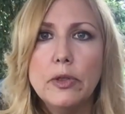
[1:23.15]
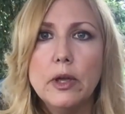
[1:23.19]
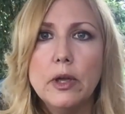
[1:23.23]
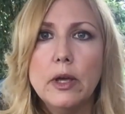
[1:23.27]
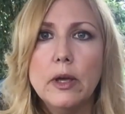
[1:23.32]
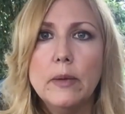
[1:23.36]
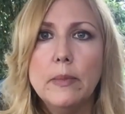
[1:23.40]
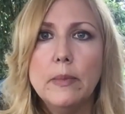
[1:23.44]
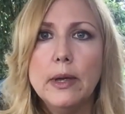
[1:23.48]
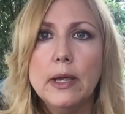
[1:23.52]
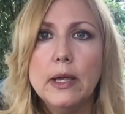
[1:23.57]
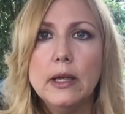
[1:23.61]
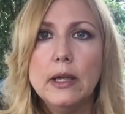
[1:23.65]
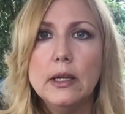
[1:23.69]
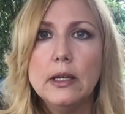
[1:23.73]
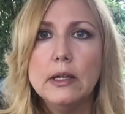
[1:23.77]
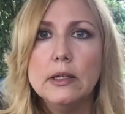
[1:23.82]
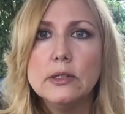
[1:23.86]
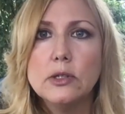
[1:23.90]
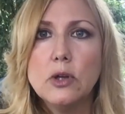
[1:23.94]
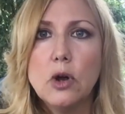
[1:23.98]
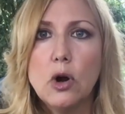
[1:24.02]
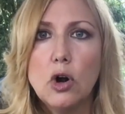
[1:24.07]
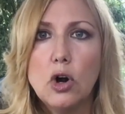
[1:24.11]
them
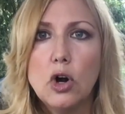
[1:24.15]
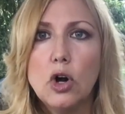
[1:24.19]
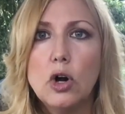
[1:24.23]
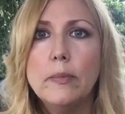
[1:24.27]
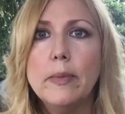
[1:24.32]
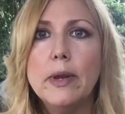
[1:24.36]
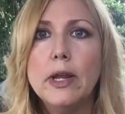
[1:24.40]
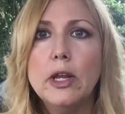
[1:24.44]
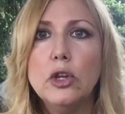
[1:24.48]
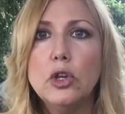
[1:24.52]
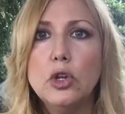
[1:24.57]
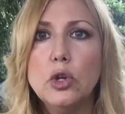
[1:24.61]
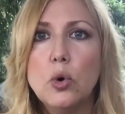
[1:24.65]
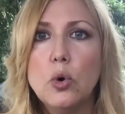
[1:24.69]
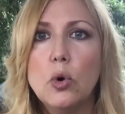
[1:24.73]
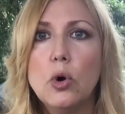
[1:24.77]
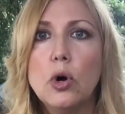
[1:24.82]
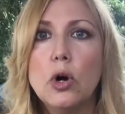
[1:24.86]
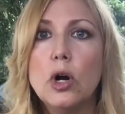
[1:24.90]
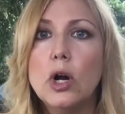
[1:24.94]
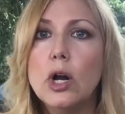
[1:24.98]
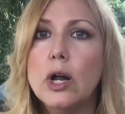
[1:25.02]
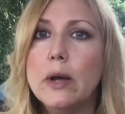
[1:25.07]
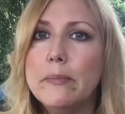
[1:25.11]
is harming
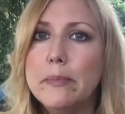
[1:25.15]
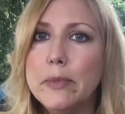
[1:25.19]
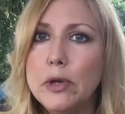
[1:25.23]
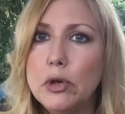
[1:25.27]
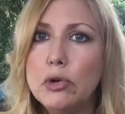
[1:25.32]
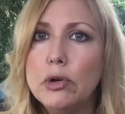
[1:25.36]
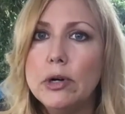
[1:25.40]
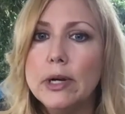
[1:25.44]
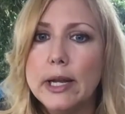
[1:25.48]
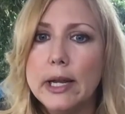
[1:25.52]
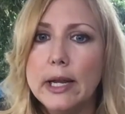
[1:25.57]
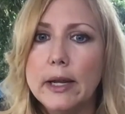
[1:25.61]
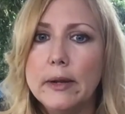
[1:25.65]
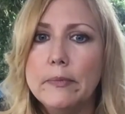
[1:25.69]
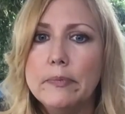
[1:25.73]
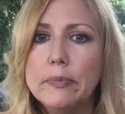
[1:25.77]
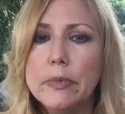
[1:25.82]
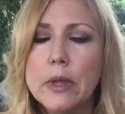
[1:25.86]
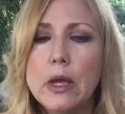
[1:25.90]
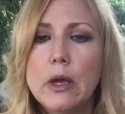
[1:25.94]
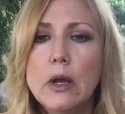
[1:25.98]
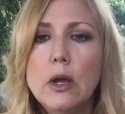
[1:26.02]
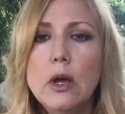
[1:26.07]
your immunity.